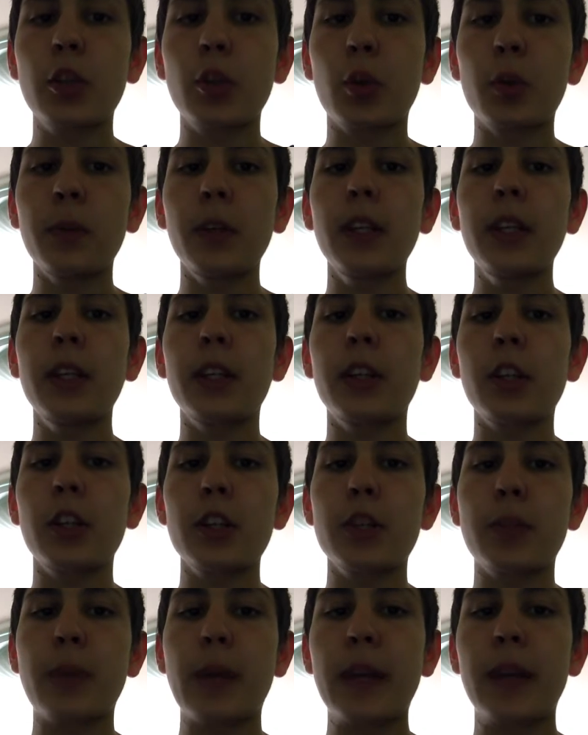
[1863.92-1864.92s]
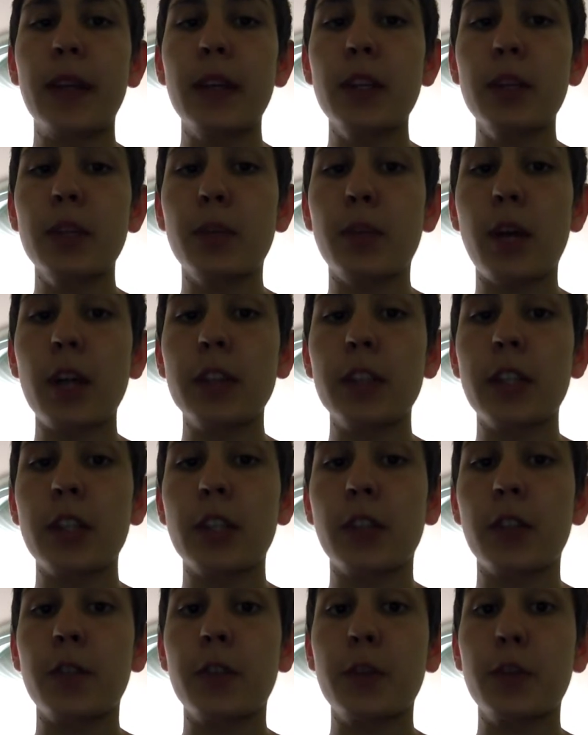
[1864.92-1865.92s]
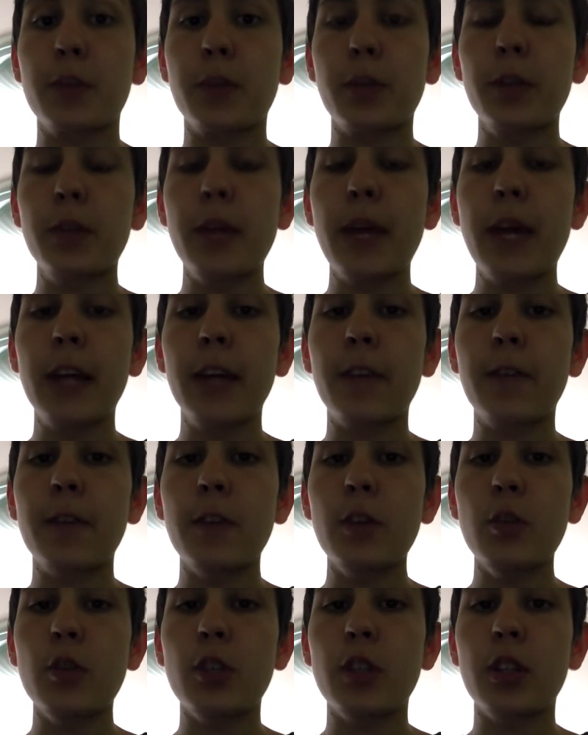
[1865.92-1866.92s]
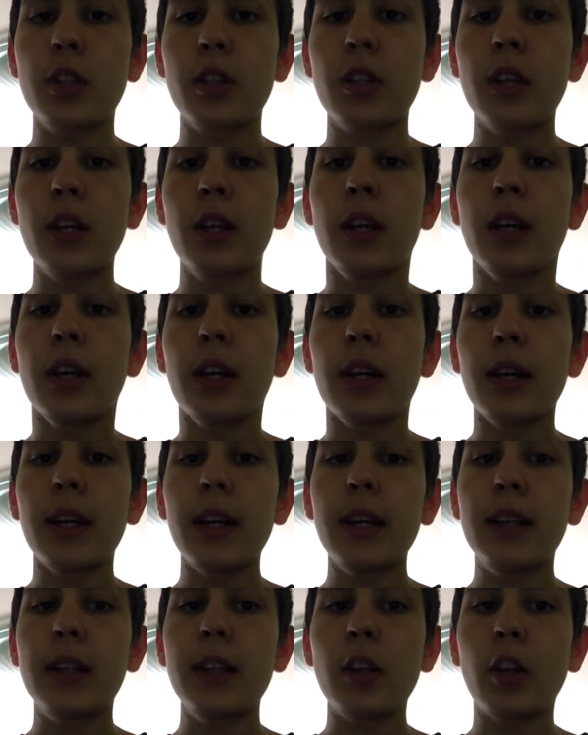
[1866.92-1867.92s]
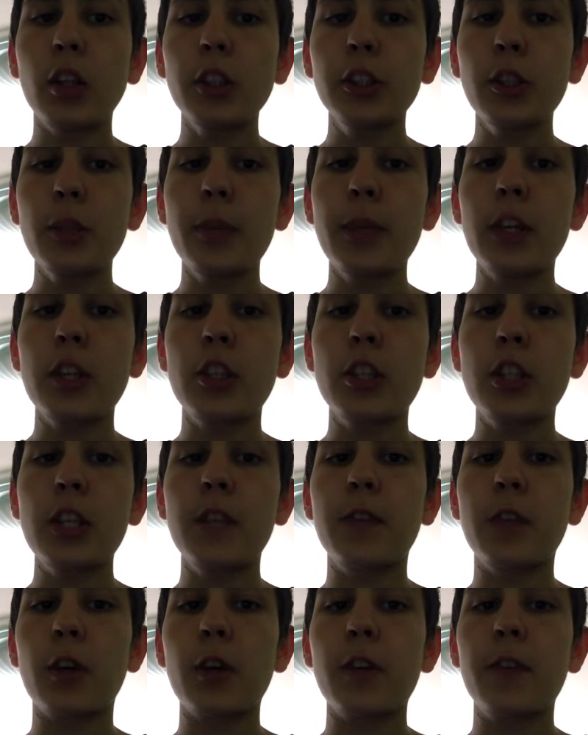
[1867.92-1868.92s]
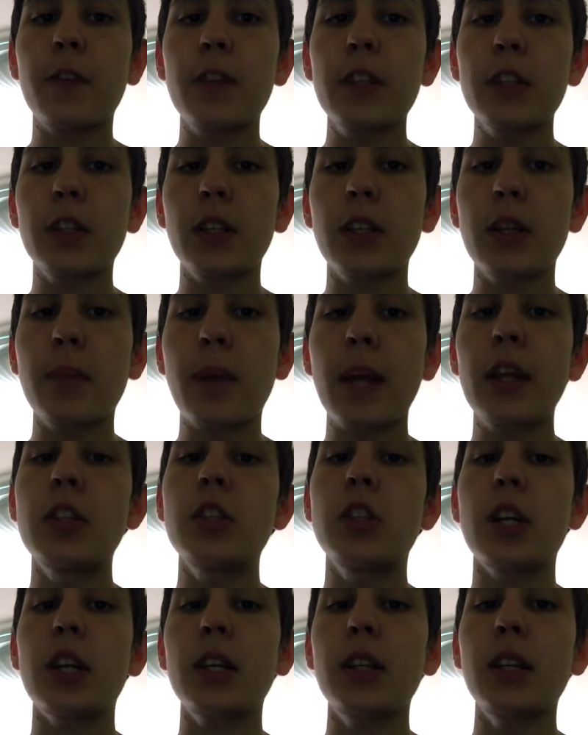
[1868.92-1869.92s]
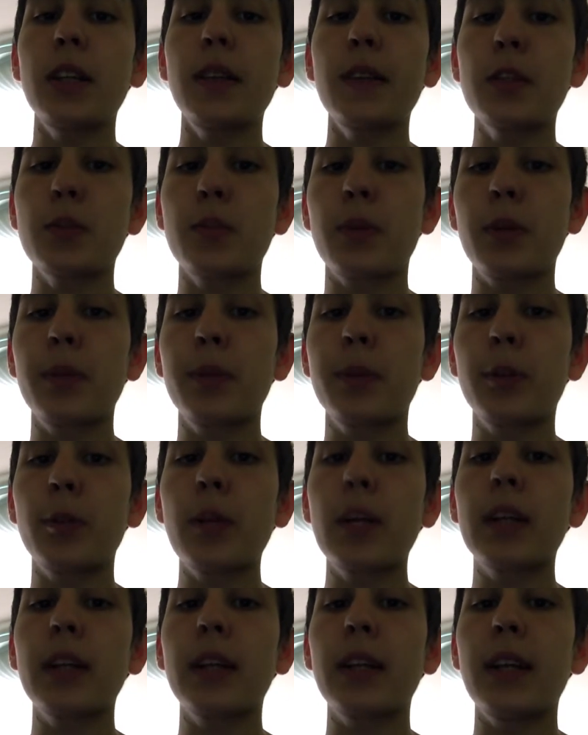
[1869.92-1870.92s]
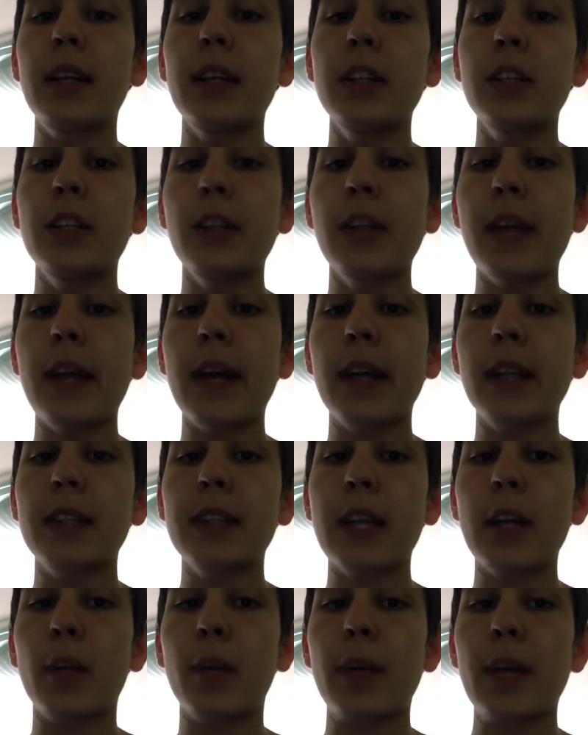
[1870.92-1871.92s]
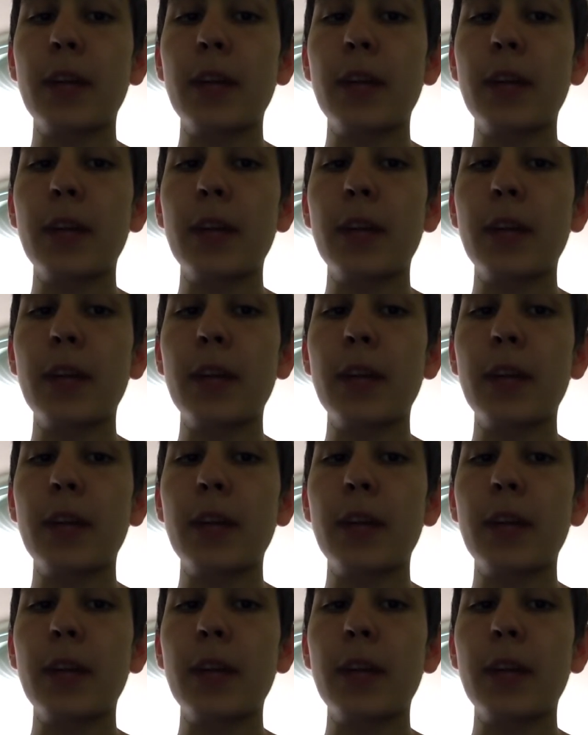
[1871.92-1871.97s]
occurs by this process of sperm-egg fusion, it can also be achieved artificially by injecting the sperm directly into the egg cytoplasm.